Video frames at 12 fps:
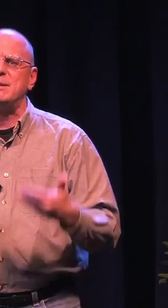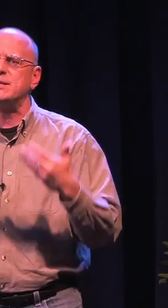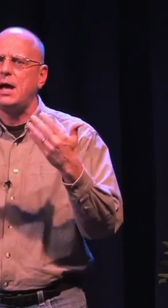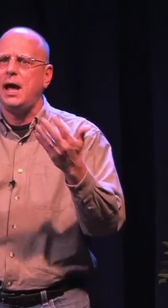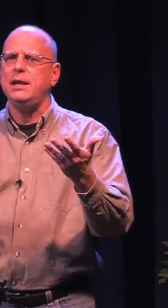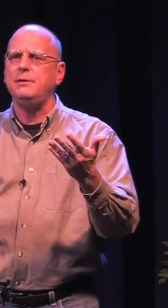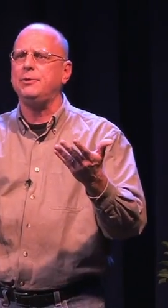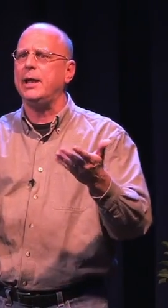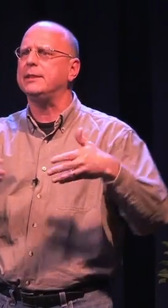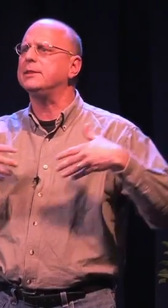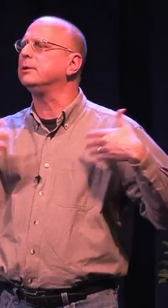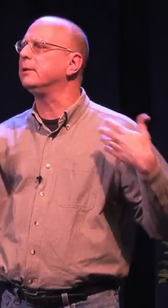It's kind of
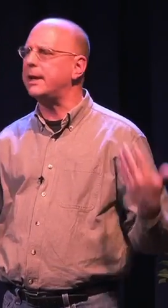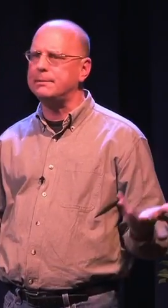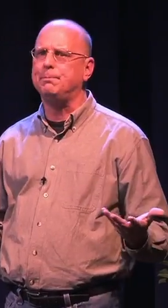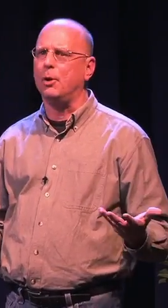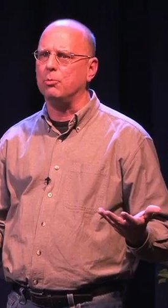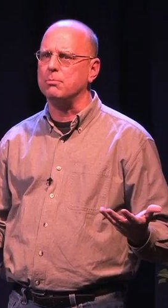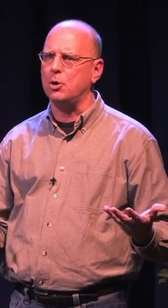like the light bulb